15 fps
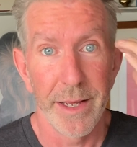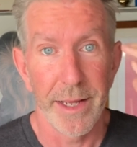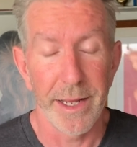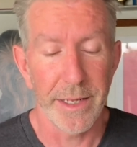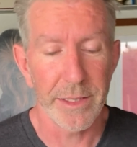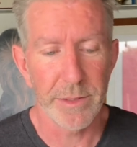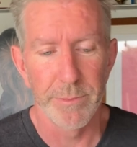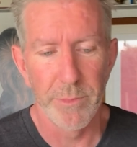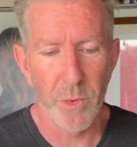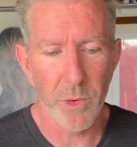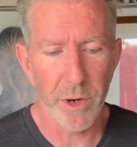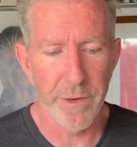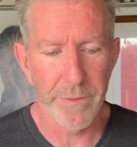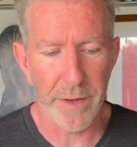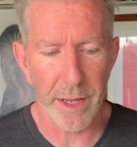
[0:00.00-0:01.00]
It's
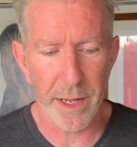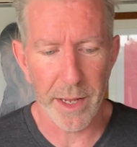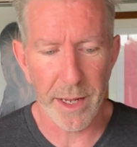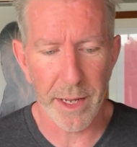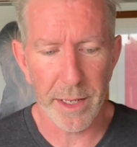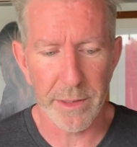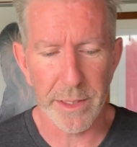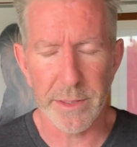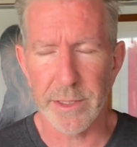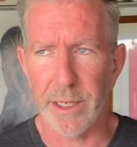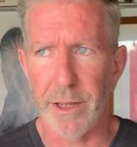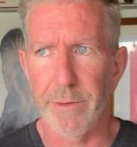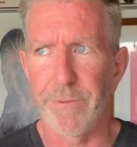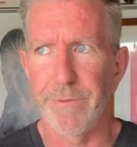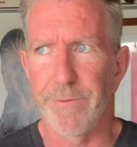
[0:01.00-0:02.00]
more of a, let's
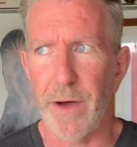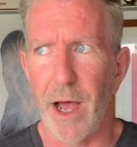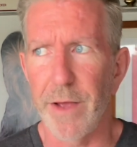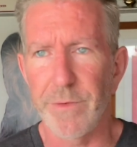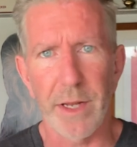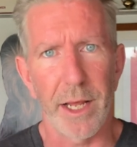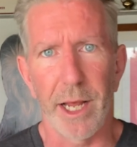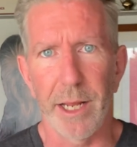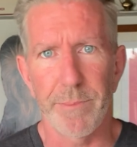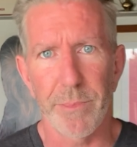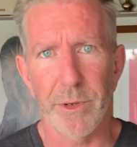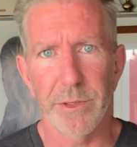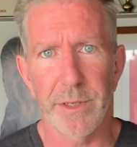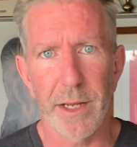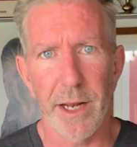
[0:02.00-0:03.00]
say, 5 to
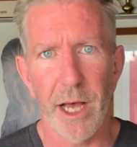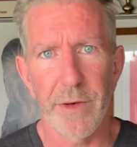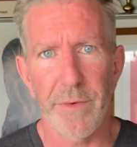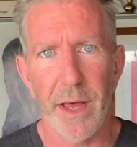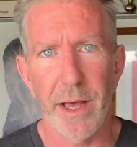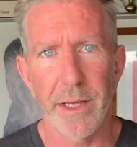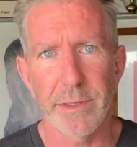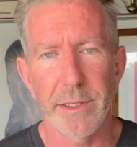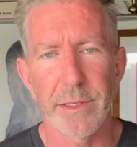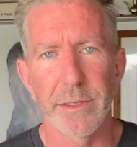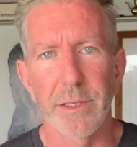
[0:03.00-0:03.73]
8% alpha acid,